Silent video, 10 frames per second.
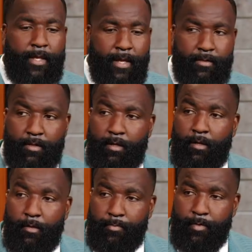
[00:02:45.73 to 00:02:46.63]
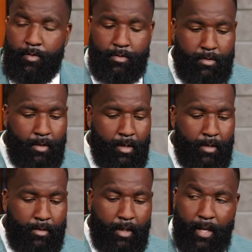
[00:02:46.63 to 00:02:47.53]
at the Clippers,
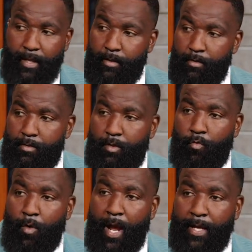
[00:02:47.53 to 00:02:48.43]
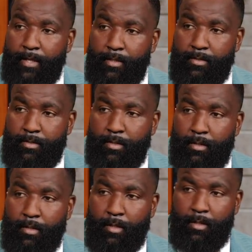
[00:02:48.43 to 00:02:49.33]
the Lakers, the Rockets,
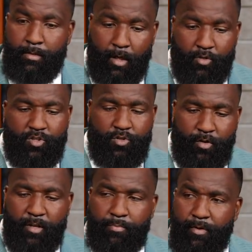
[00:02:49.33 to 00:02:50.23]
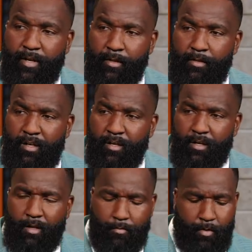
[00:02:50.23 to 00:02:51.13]
those three pretty
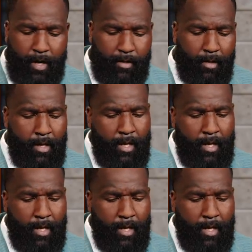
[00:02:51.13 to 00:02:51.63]
clear-cut, right?